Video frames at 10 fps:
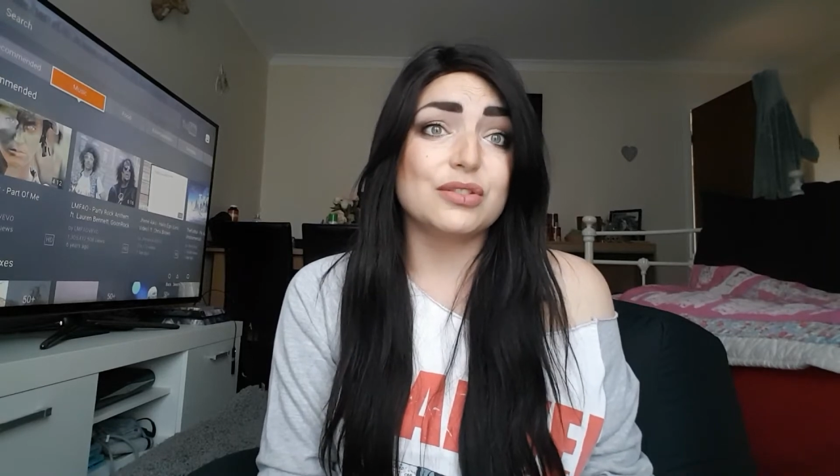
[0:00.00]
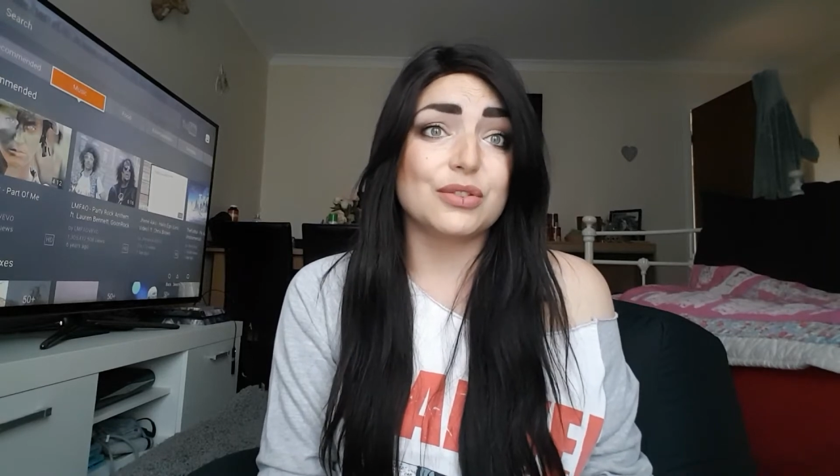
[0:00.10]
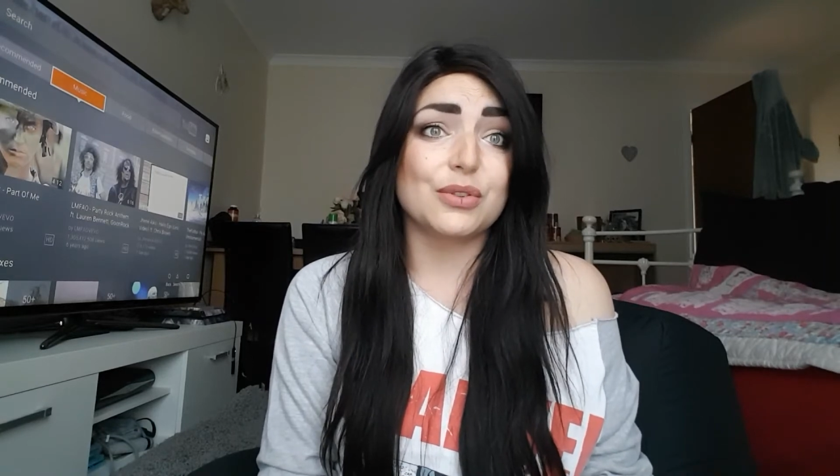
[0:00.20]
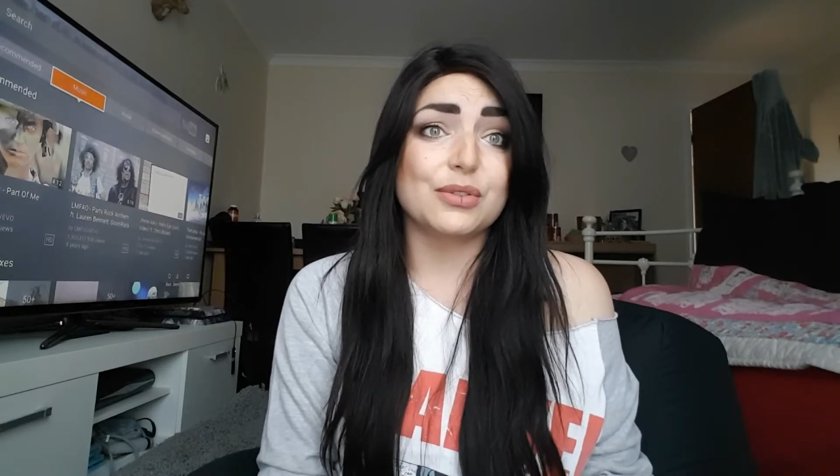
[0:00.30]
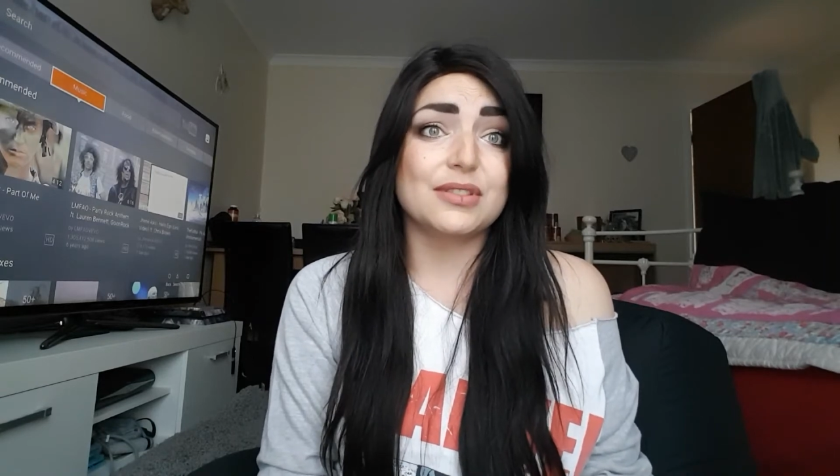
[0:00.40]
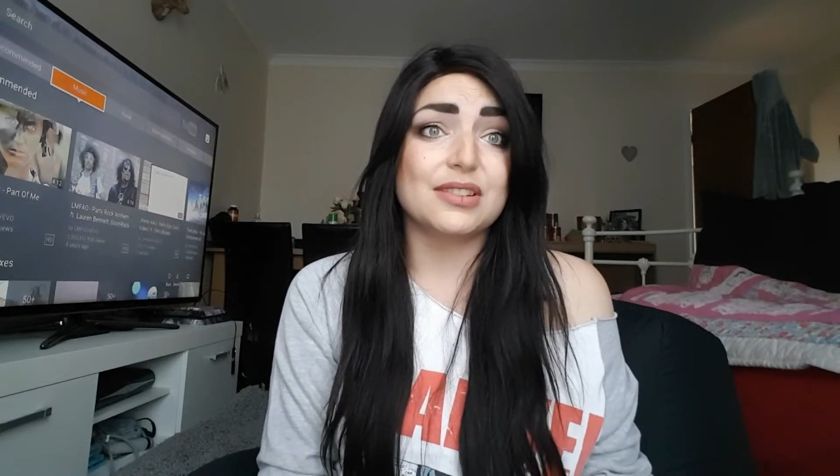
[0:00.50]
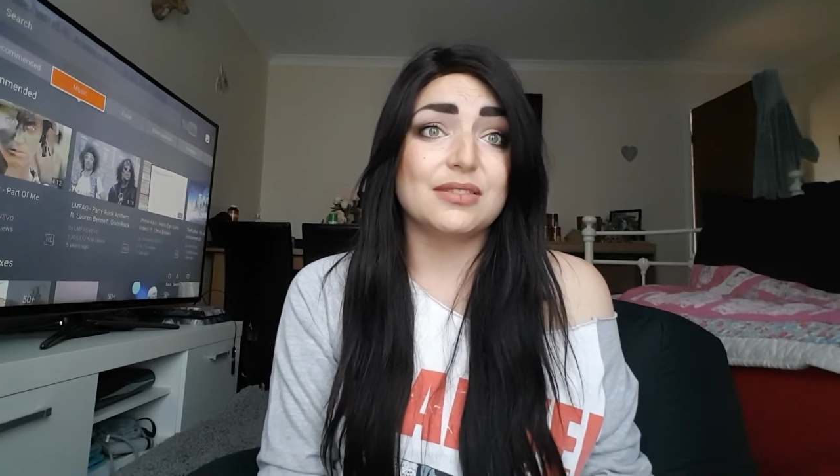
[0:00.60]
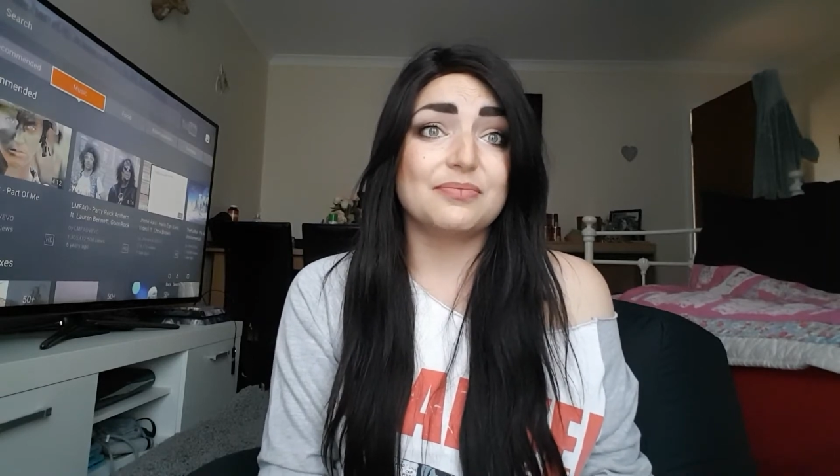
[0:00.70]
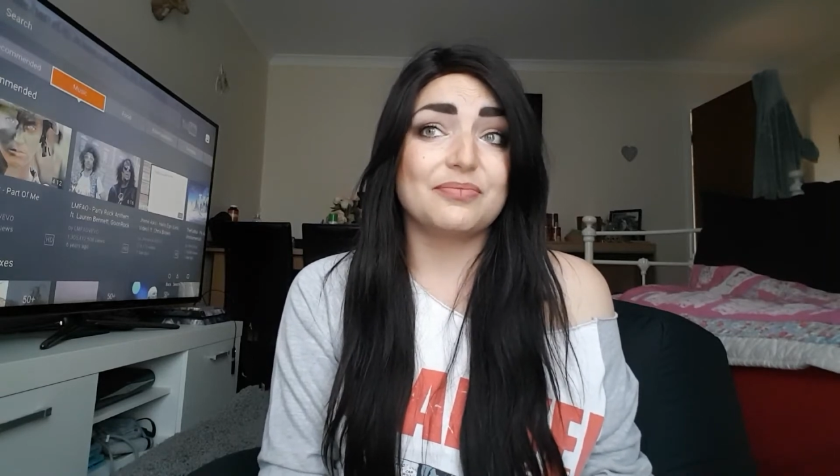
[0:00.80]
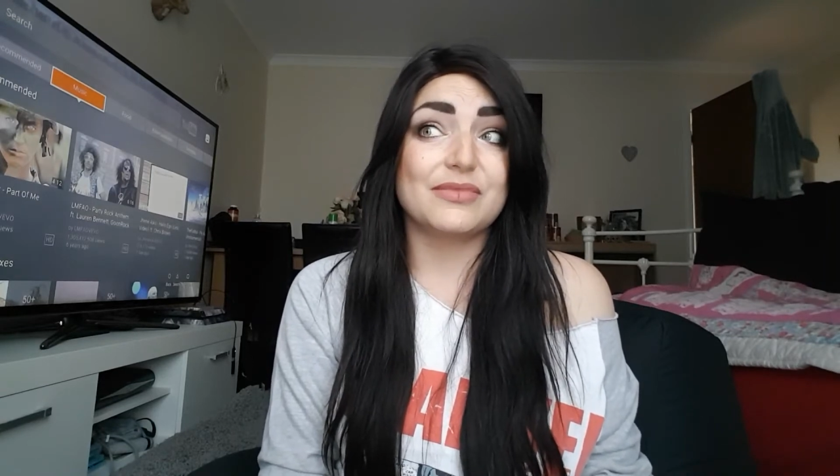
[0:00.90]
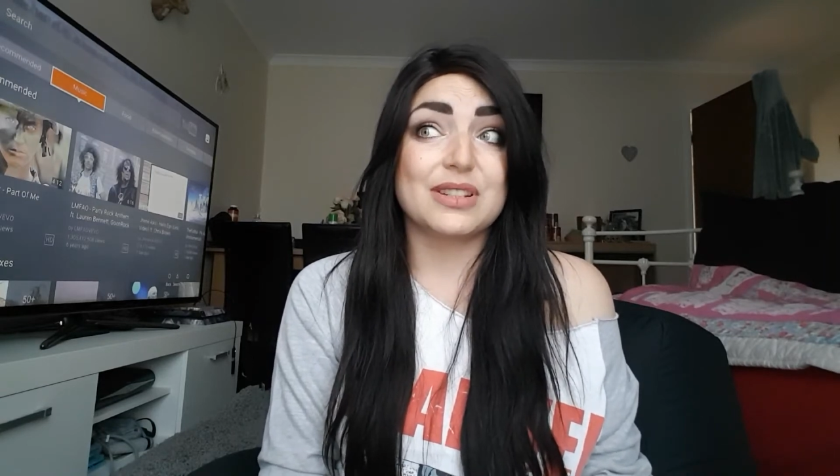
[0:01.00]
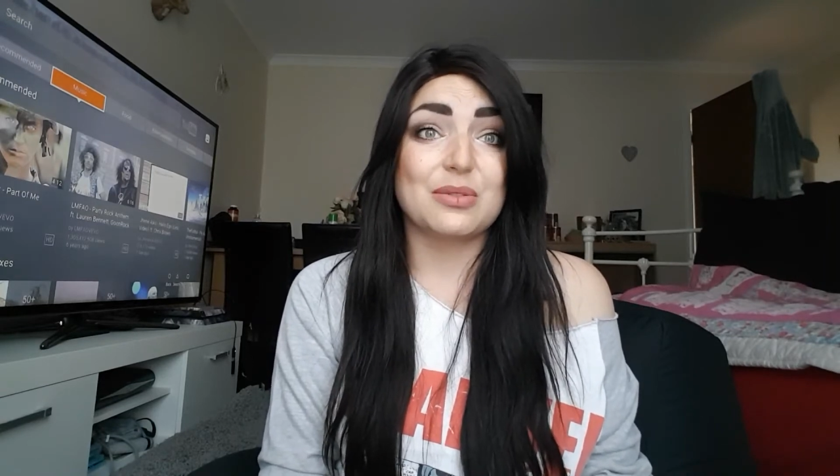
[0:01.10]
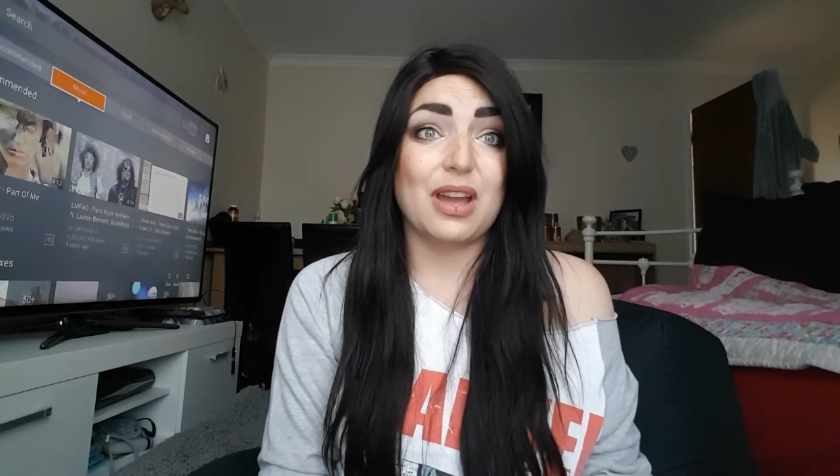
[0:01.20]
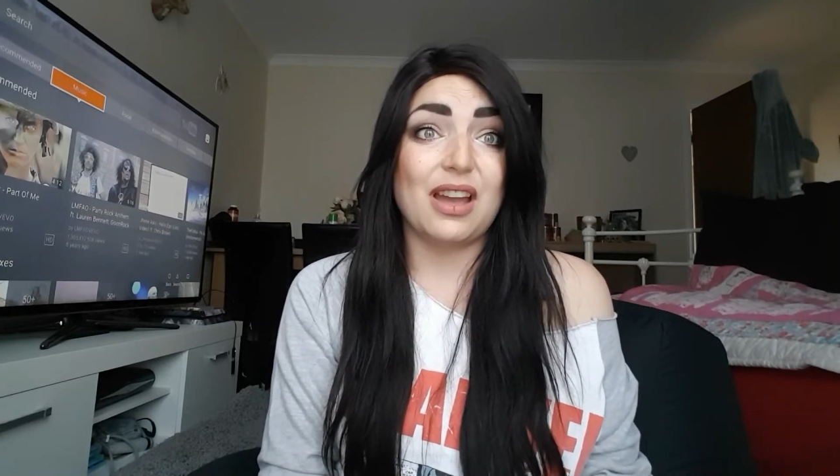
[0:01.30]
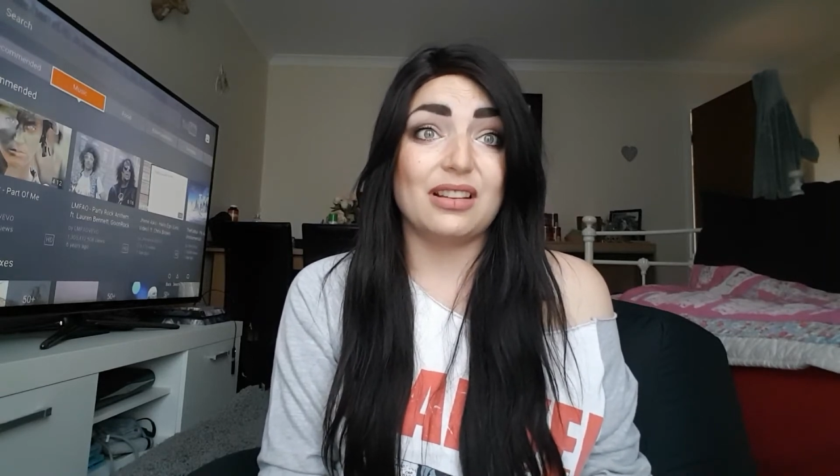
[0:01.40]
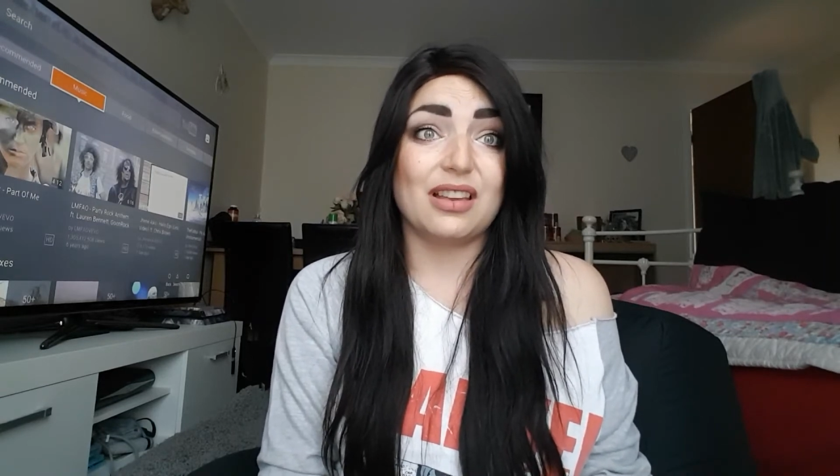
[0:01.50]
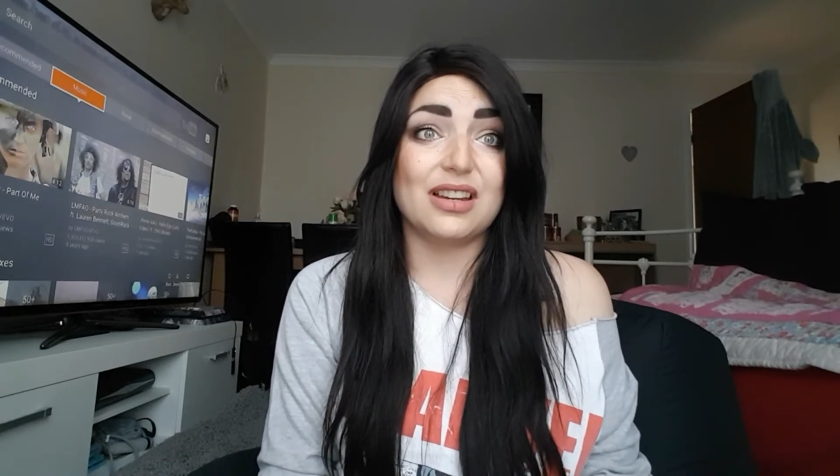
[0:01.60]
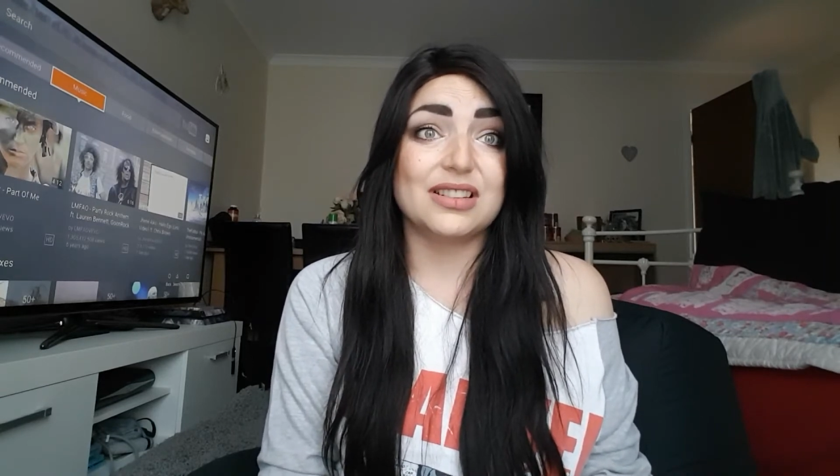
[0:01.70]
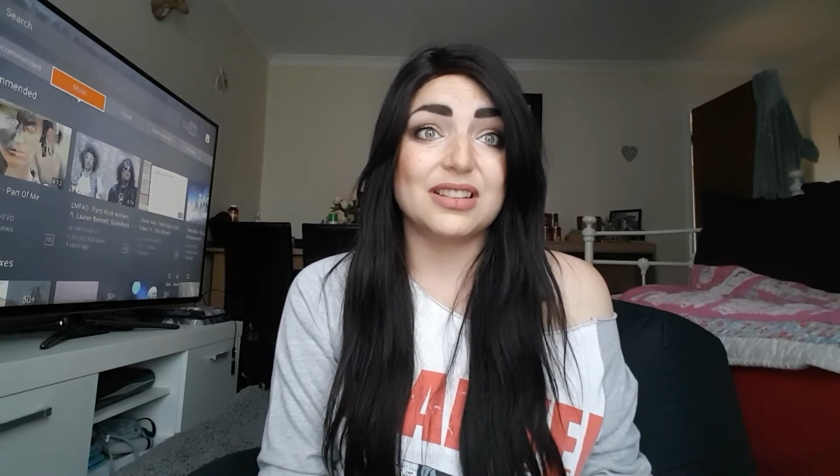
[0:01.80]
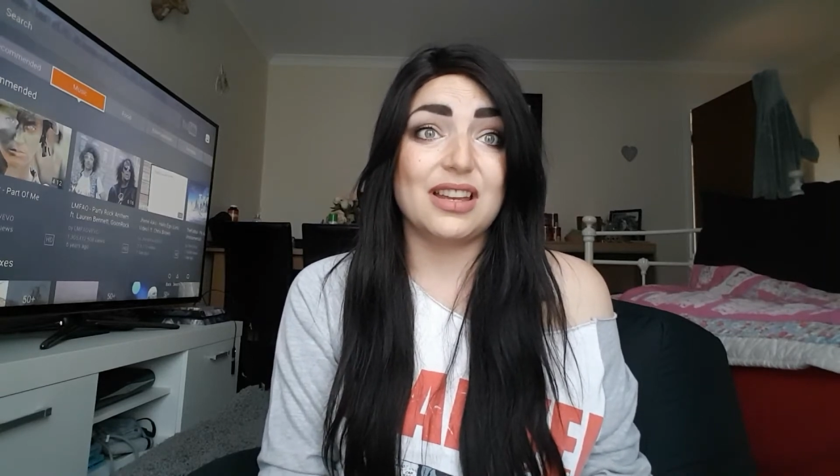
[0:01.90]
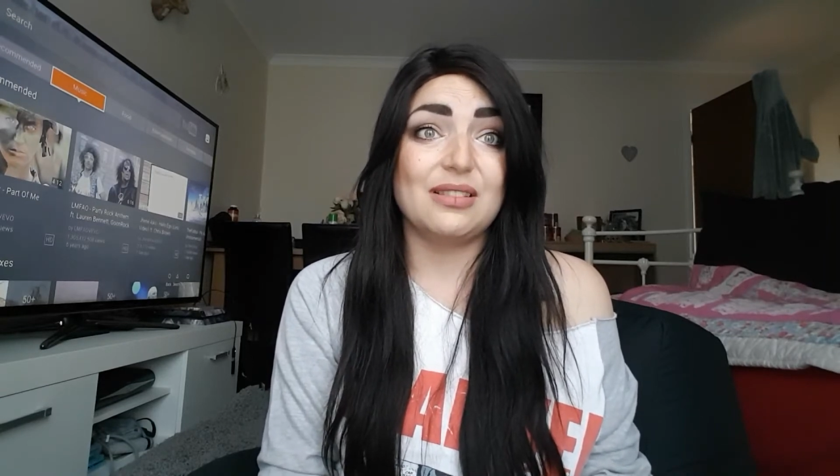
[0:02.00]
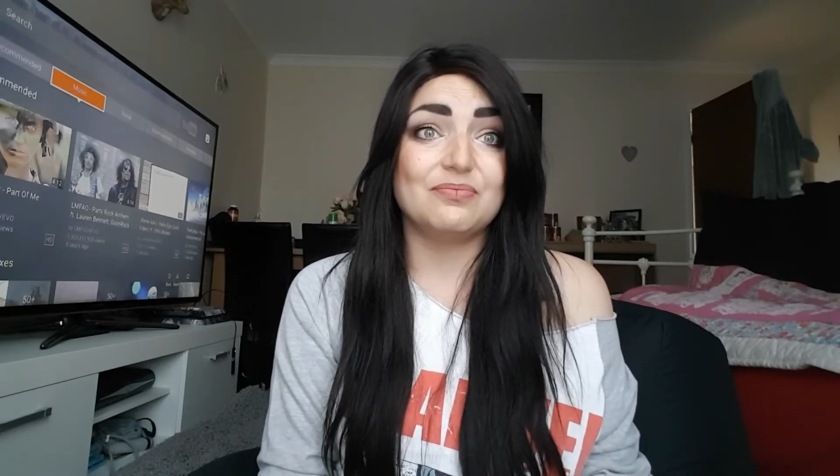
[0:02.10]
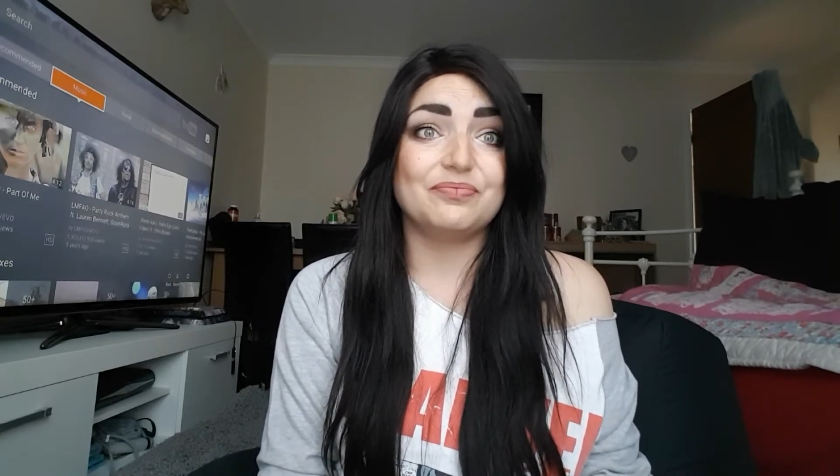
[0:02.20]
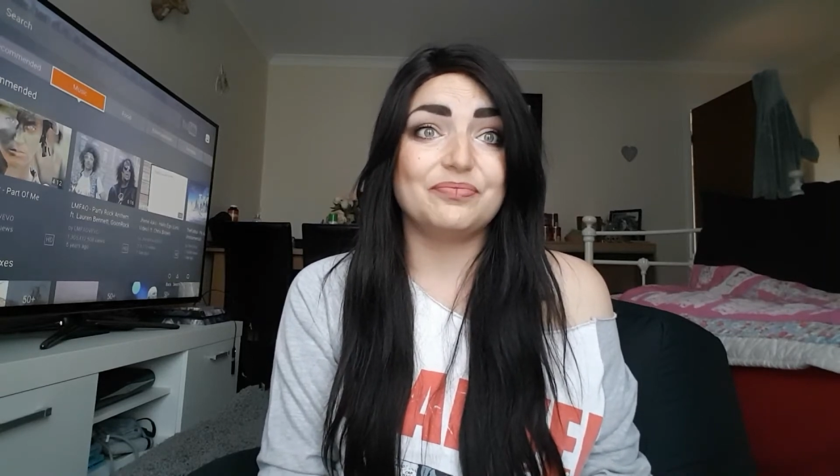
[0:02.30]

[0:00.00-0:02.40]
sauce. That's what I had last night.